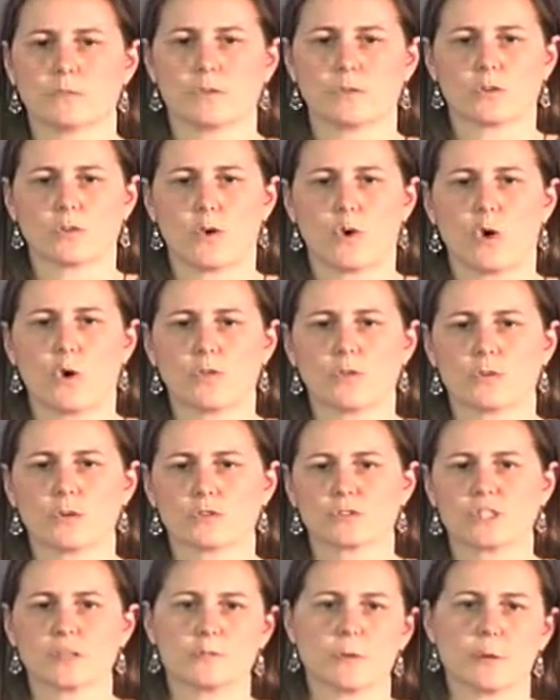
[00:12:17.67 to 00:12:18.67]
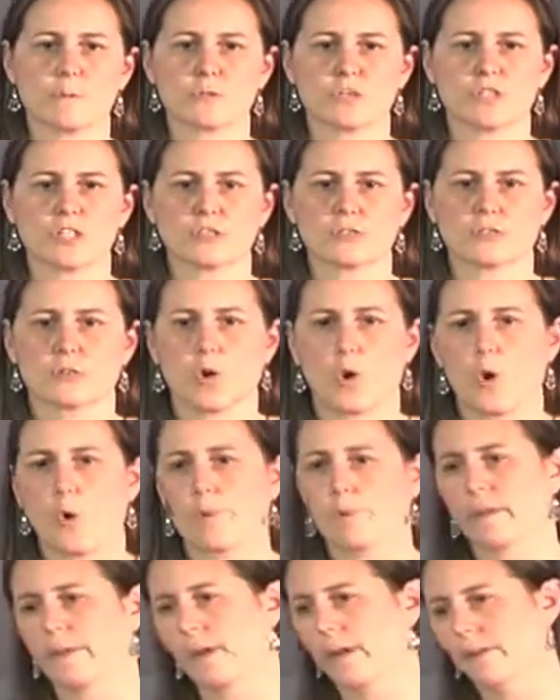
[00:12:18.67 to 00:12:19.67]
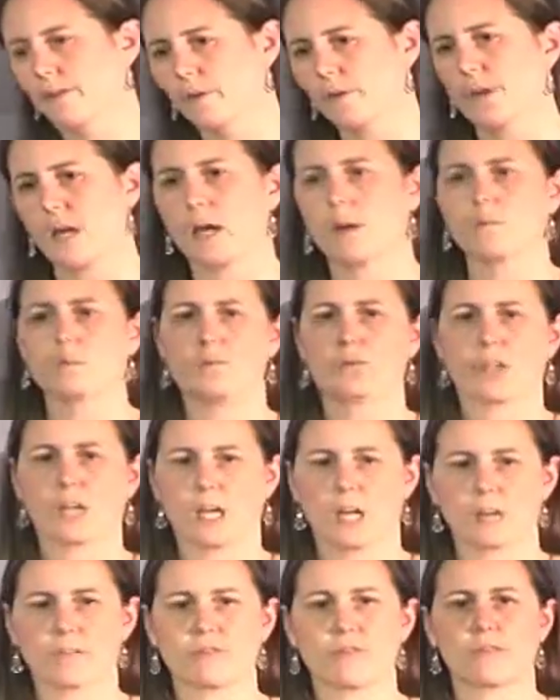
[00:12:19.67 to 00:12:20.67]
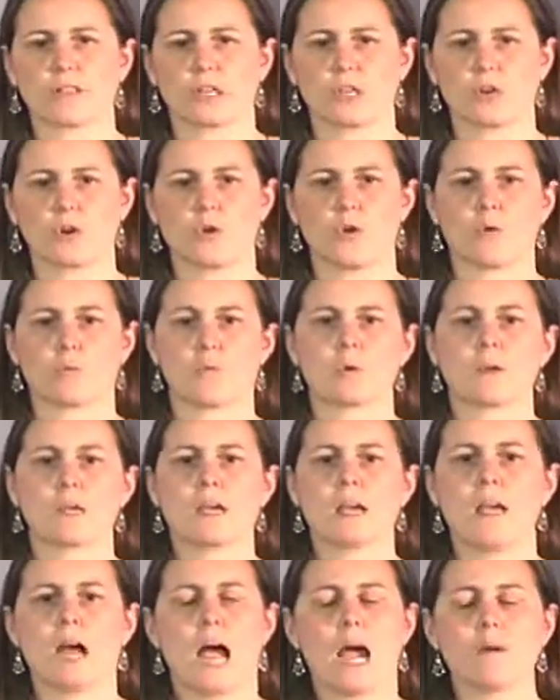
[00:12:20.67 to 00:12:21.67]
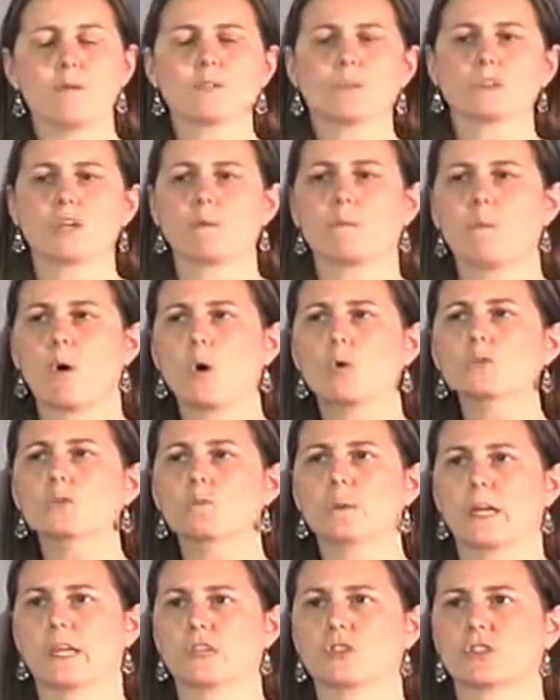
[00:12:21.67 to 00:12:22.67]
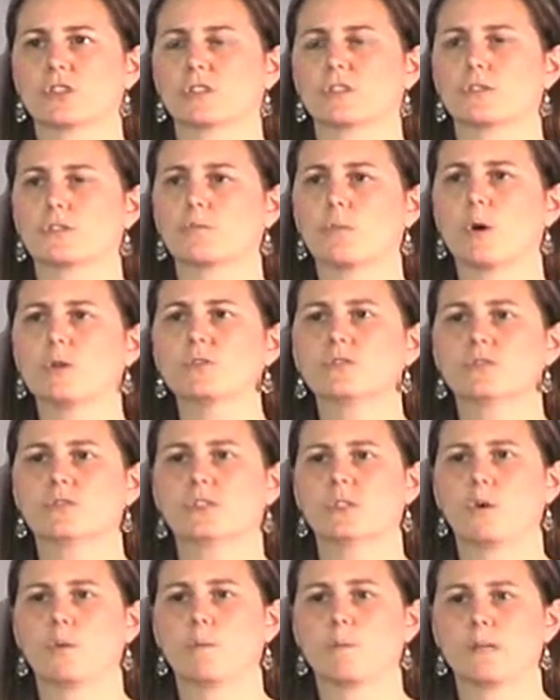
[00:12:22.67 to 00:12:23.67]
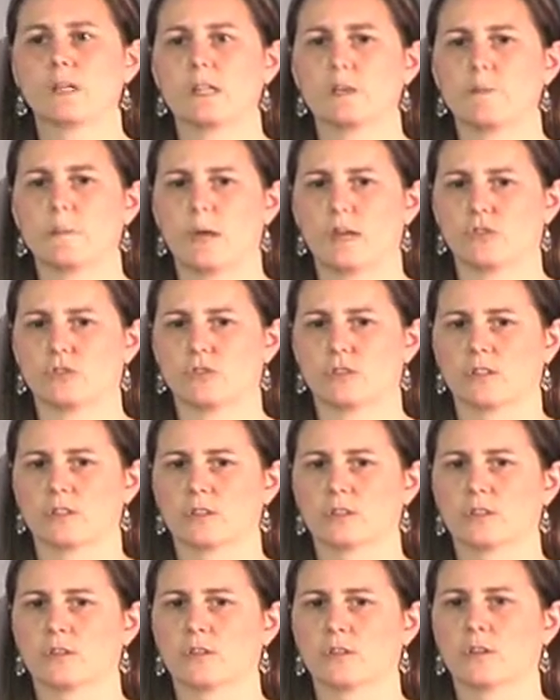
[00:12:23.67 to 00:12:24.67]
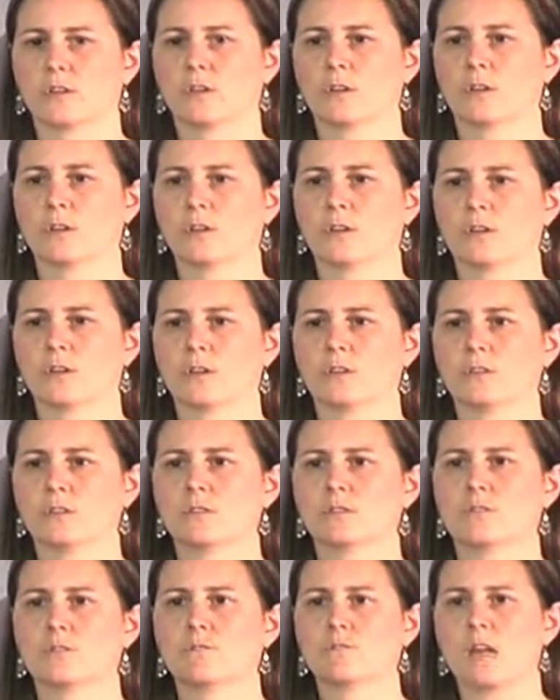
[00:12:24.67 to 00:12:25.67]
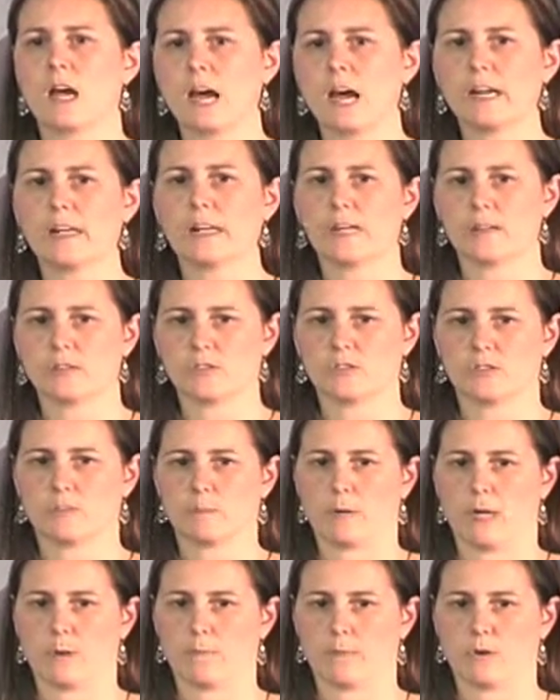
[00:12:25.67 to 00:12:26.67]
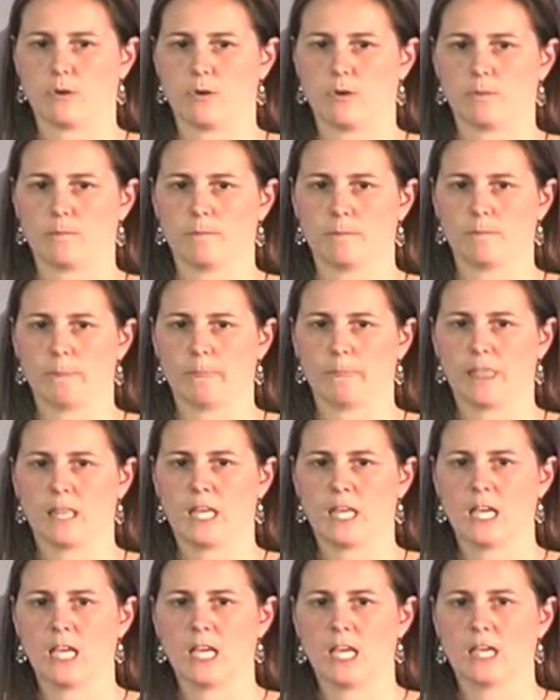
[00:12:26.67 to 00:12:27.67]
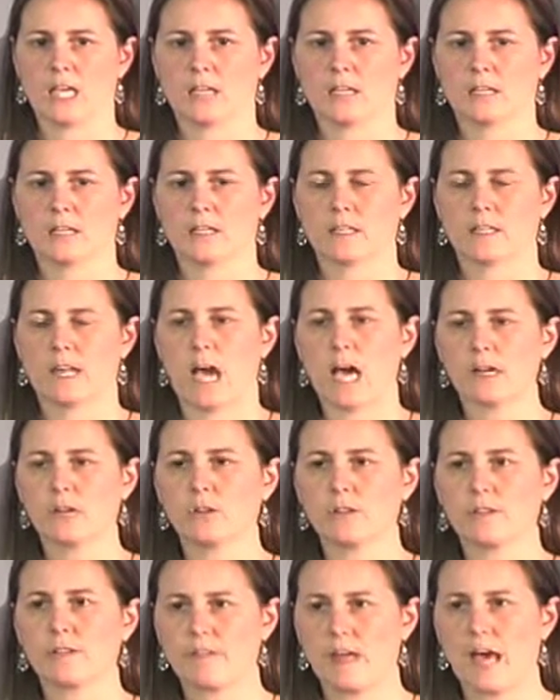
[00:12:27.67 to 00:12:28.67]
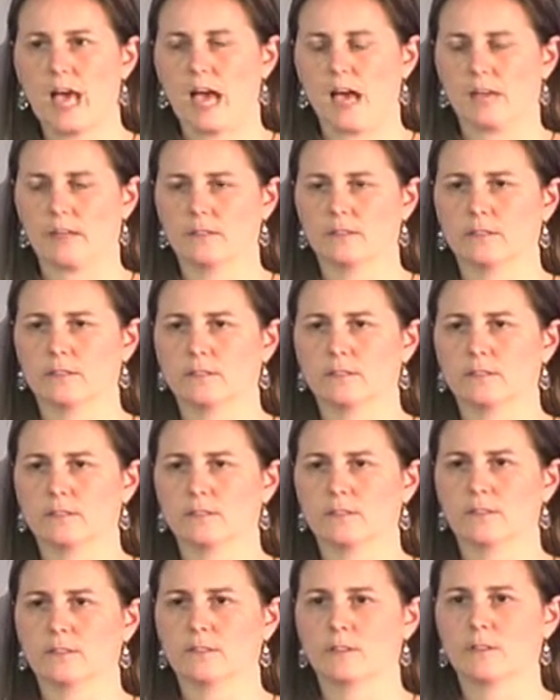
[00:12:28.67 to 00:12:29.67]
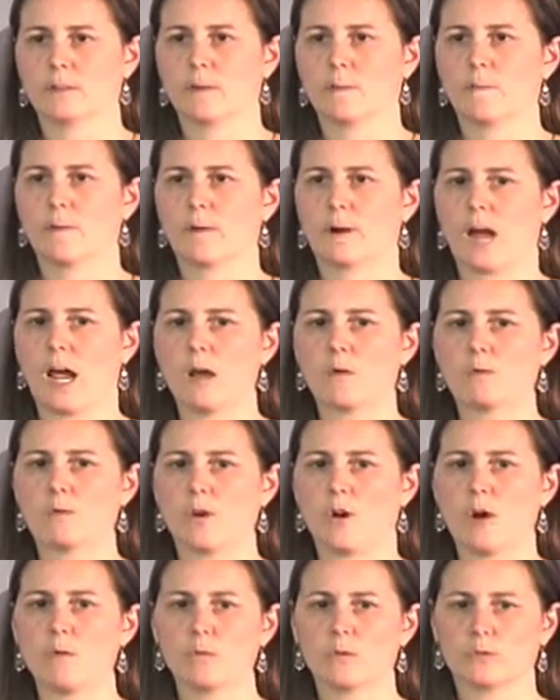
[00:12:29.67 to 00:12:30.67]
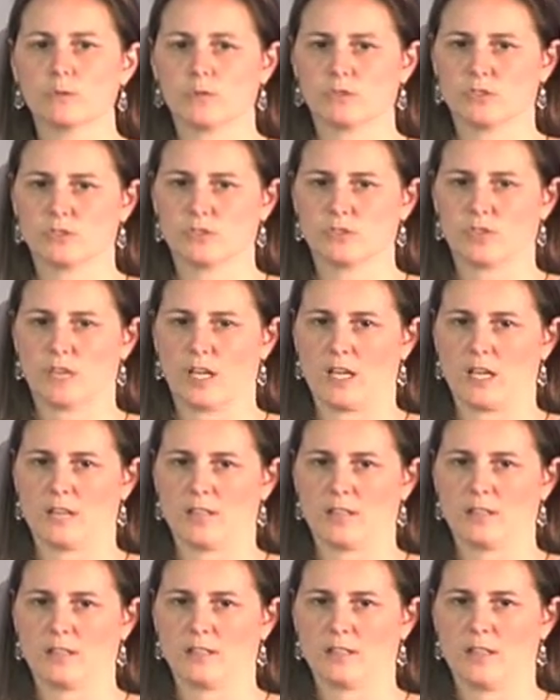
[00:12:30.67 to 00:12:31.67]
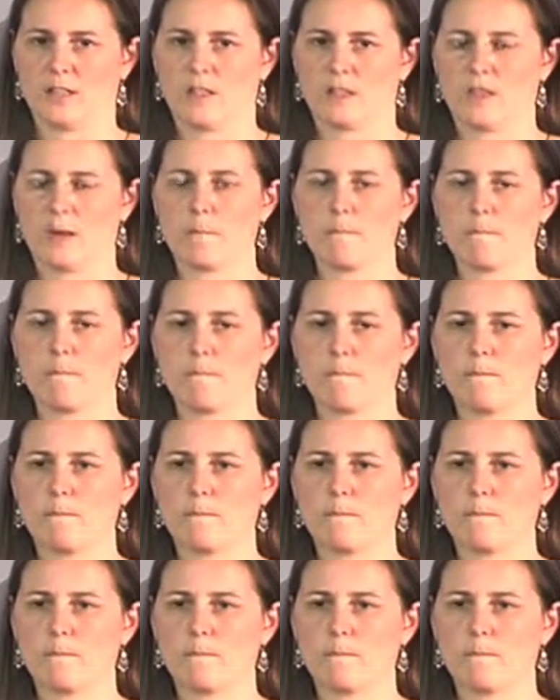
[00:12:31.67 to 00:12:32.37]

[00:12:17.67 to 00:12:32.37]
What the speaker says: their CPAP machines at home, they got their nebs, they got everything at home. I would say most COPD patients do not have CPAP at home. Not only that, but I would almost say that